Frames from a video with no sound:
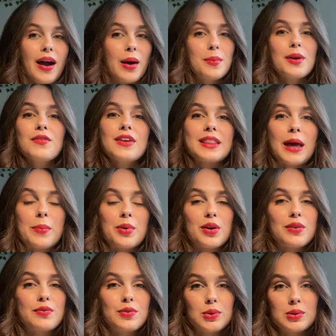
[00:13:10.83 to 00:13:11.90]
I'm giving that
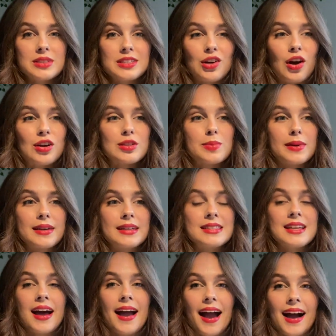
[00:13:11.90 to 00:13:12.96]
book 4 stars because
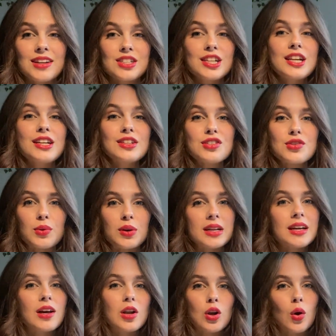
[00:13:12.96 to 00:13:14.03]
I actually enjoyed
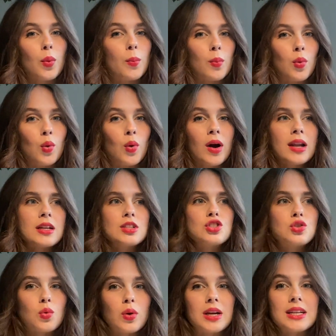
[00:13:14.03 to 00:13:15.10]
it a lot more and
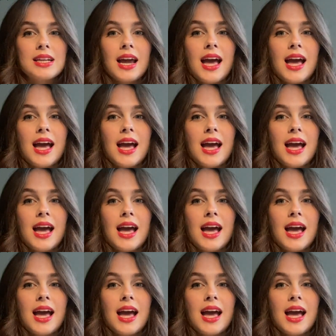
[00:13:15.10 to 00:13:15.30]
enjoyed